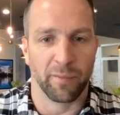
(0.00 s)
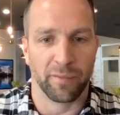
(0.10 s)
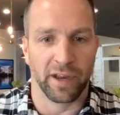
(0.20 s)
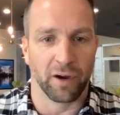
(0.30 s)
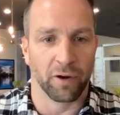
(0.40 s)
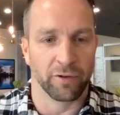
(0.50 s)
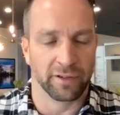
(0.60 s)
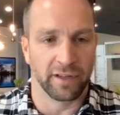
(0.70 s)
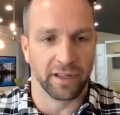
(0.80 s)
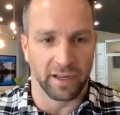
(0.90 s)

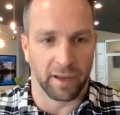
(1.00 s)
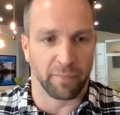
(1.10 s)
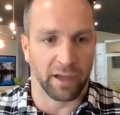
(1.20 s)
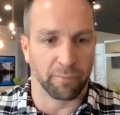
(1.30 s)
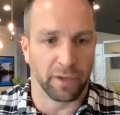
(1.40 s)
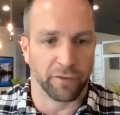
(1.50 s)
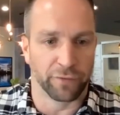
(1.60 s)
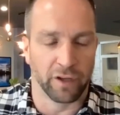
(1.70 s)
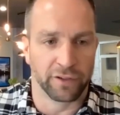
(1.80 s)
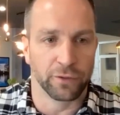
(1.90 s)
narrowed in on my
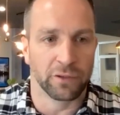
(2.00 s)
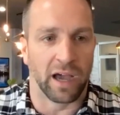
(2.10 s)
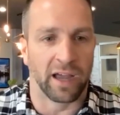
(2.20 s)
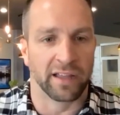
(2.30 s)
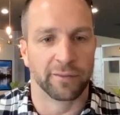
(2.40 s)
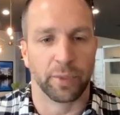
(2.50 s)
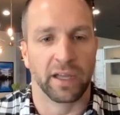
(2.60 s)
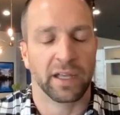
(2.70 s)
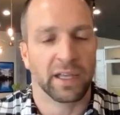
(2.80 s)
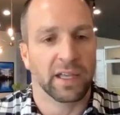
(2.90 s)
front 2 lines.
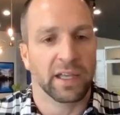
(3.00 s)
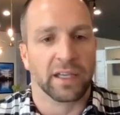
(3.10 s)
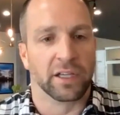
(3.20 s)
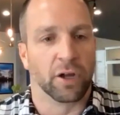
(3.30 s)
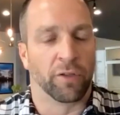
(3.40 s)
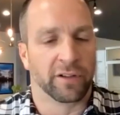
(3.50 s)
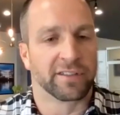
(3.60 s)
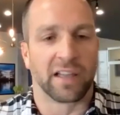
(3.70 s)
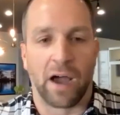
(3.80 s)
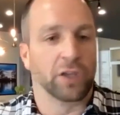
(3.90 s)
But
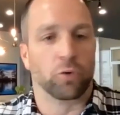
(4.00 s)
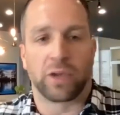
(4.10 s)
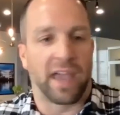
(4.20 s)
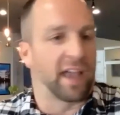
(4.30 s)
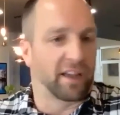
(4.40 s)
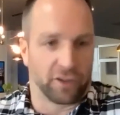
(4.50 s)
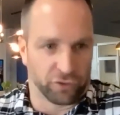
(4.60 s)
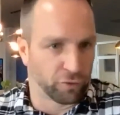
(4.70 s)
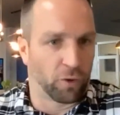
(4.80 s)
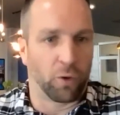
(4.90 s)
there's a lot you can't
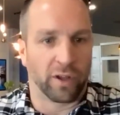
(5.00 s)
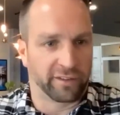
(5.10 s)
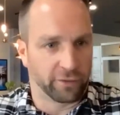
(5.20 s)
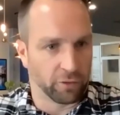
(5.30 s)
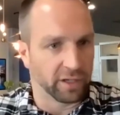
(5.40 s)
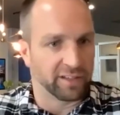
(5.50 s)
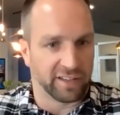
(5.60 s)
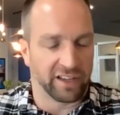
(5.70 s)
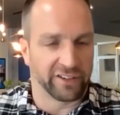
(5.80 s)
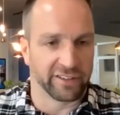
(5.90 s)
control once your
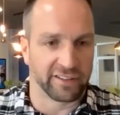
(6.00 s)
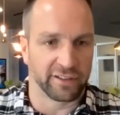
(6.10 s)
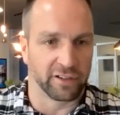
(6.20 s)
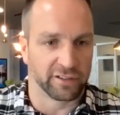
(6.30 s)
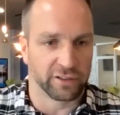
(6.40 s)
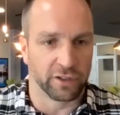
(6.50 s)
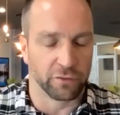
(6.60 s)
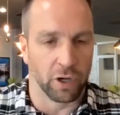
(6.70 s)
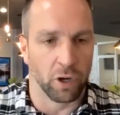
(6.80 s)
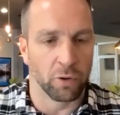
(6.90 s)
organization starts to
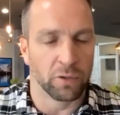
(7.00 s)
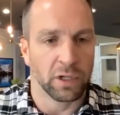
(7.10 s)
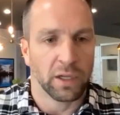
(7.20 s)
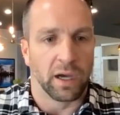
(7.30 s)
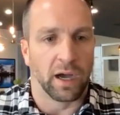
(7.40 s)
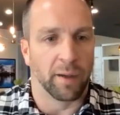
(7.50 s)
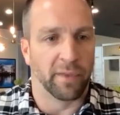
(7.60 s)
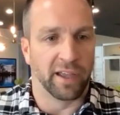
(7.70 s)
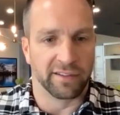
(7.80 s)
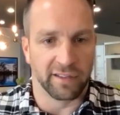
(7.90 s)
grow,
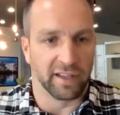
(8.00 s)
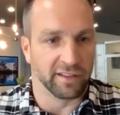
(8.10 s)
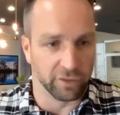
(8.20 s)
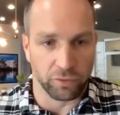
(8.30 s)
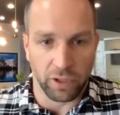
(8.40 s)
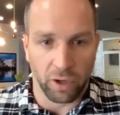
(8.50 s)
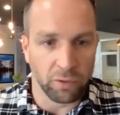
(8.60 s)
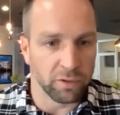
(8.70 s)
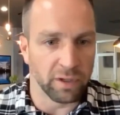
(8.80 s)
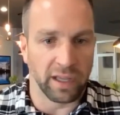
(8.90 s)
as
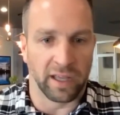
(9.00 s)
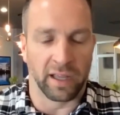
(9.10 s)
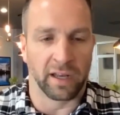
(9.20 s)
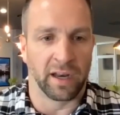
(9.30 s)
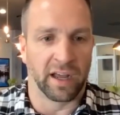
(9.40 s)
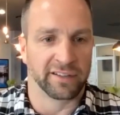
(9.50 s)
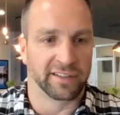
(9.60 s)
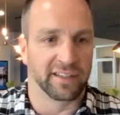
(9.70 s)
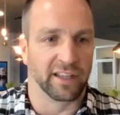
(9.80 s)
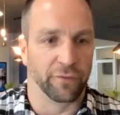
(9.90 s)
and I
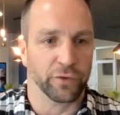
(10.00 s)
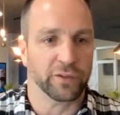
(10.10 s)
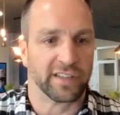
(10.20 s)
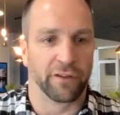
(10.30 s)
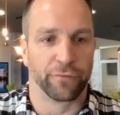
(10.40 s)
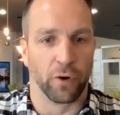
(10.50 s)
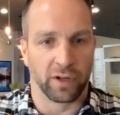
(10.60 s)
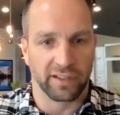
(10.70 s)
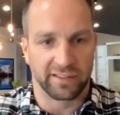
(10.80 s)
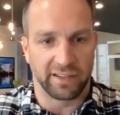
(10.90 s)
just think if you stay
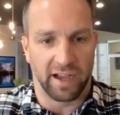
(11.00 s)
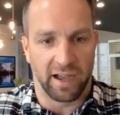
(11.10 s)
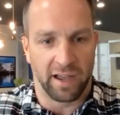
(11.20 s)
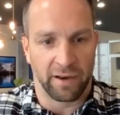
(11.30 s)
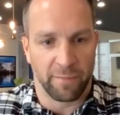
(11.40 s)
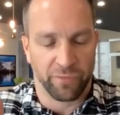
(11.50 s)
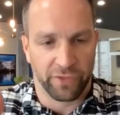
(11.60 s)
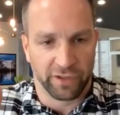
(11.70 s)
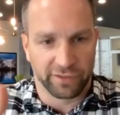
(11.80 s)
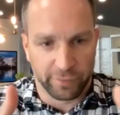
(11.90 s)
focused on
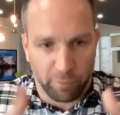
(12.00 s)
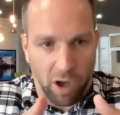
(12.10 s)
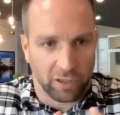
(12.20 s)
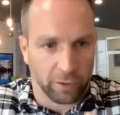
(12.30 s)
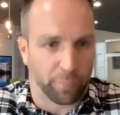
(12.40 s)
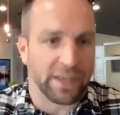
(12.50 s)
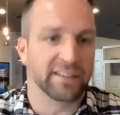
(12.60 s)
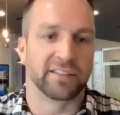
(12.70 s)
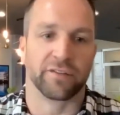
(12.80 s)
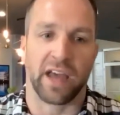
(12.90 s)
the smaller
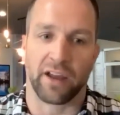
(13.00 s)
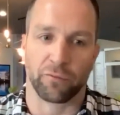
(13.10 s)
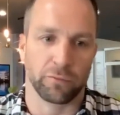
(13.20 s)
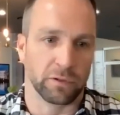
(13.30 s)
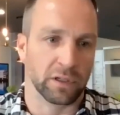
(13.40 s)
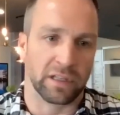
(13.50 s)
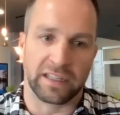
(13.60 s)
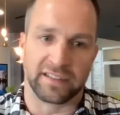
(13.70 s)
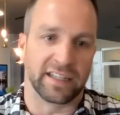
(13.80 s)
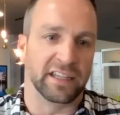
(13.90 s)
piece of that and
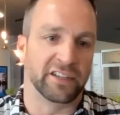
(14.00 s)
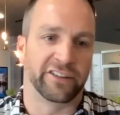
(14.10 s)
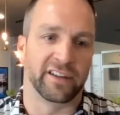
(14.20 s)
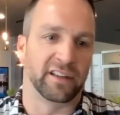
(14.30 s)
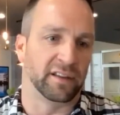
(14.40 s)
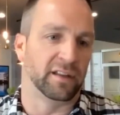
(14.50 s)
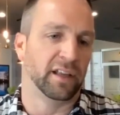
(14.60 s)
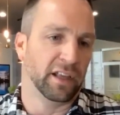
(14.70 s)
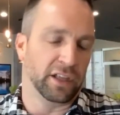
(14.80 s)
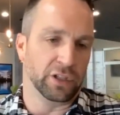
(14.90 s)
really teaching
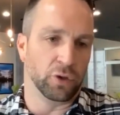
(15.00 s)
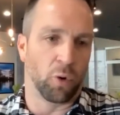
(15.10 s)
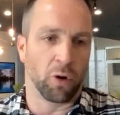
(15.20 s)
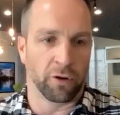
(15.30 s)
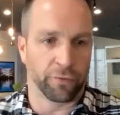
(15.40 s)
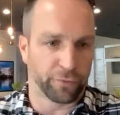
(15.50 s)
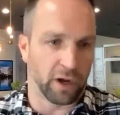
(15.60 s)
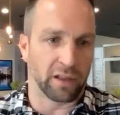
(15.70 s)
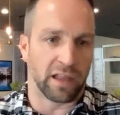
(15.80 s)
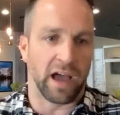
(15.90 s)
your
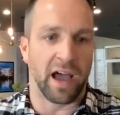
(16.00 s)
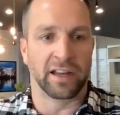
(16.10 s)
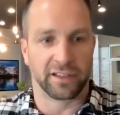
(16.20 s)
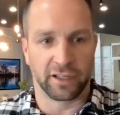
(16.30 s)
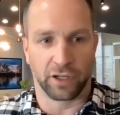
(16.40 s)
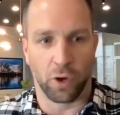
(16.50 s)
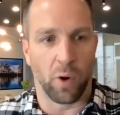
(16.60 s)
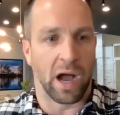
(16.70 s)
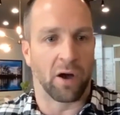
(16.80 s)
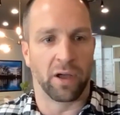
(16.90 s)
front line to
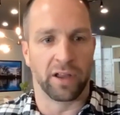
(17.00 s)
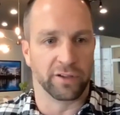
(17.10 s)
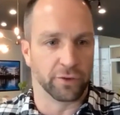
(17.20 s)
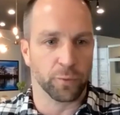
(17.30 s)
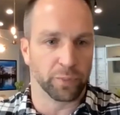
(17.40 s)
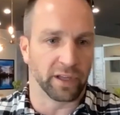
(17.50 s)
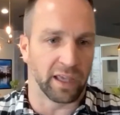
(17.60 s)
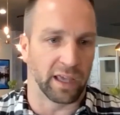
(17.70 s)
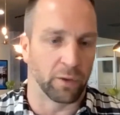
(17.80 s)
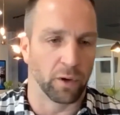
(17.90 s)
go out and
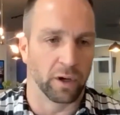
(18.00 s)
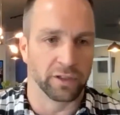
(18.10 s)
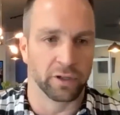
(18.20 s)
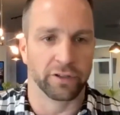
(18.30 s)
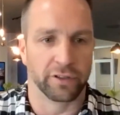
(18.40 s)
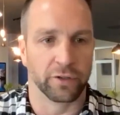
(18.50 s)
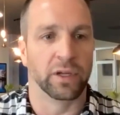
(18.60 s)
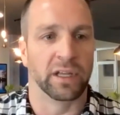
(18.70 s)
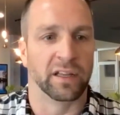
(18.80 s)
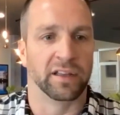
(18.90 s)
duplicate what you're
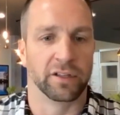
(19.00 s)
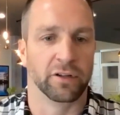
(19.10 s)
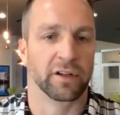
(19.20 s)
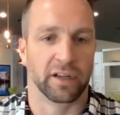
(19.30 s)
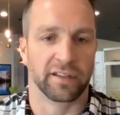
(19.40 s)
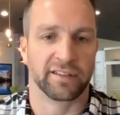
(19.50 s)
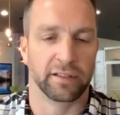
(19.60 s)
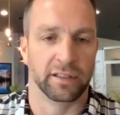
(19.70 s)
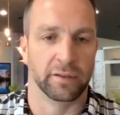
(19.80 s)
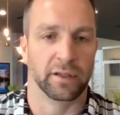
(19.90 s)
doing, you're going to
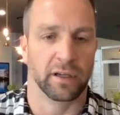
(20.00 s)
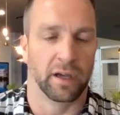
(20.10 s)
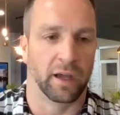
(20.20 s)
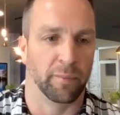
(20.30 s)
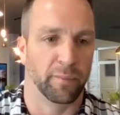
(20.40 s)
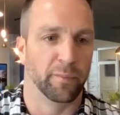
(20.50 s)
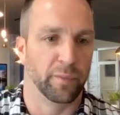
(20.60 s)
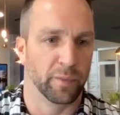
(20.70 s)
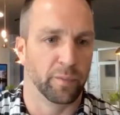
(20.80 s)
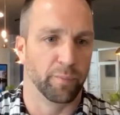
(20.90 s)
see
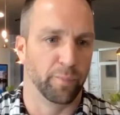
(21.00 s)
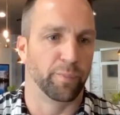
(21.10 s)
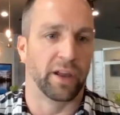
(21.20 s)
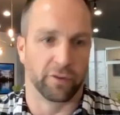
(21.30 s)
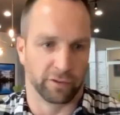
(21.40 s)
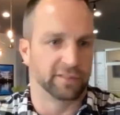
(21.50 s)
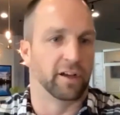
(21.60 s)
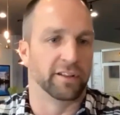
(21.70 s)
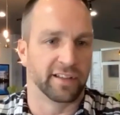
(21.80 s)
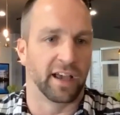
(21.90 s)
better
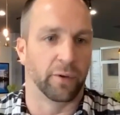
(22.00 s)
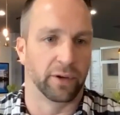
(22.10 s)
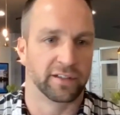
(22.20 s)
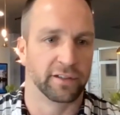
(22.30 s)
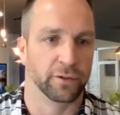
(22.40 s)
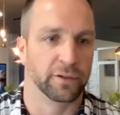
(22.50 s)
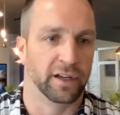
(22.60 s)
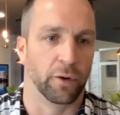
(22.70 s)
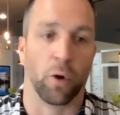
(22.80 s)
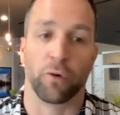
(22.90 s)
results that way too.
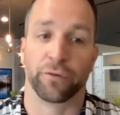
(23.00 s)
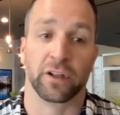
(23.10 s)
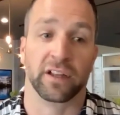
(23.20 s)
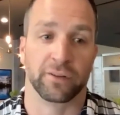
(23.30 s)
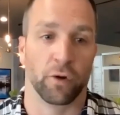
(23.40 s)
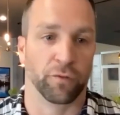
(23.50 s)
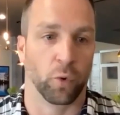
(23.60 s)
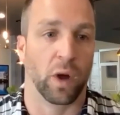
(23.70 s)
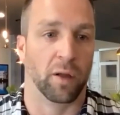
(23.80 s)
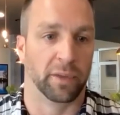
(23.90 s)
And it won't feel as
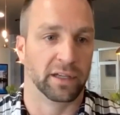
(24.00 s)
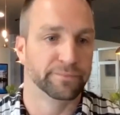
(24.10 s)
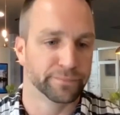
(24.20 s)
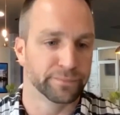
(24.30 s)
overwhelming.